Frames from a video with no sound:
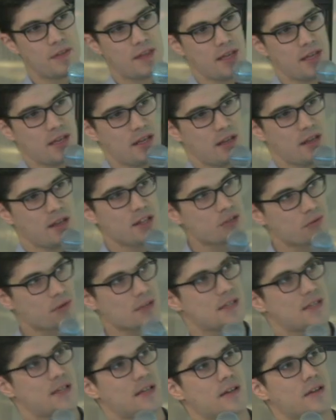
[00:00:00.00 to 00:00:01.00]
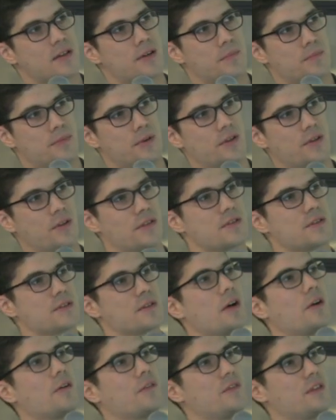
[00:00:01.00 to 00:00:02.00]
The interesting component
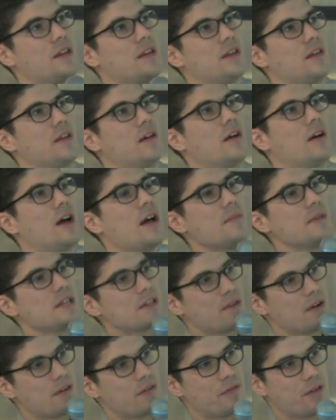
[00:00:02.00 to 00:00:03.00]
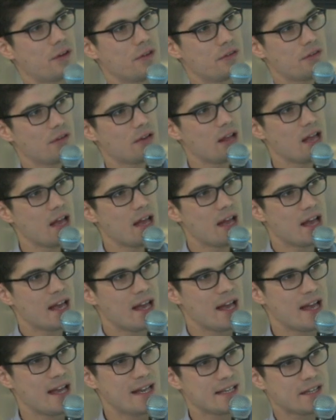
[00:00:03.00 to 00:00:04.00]
of the Hemisphere Fund
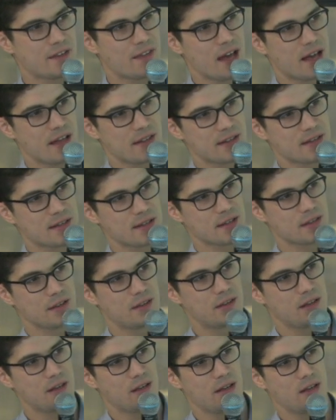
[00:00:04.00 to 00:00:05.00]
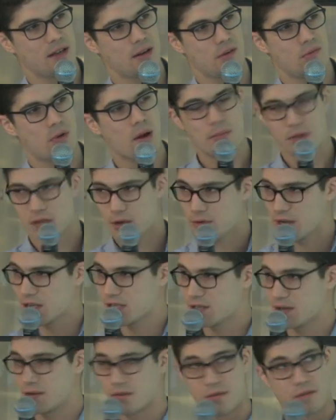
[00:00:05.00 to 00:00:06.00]
is that the
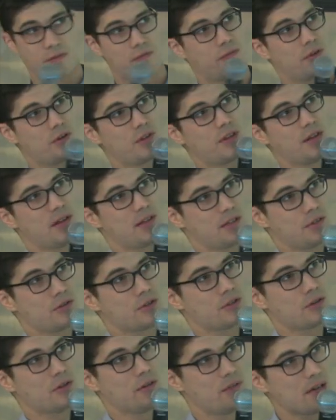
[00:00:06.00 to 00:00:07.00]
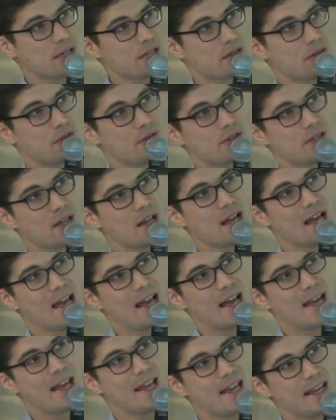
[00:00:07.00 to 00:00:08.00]
remuneration for the institutional investors
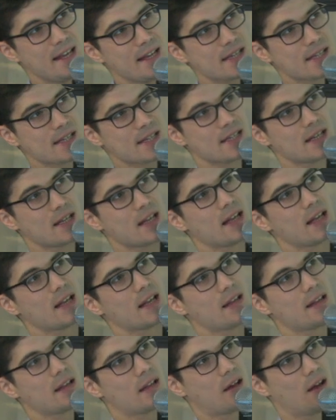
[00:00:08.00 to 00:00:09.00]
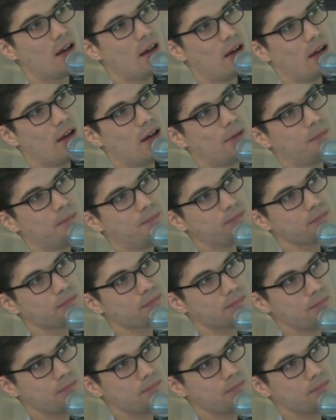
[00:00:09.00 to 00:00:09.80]
is part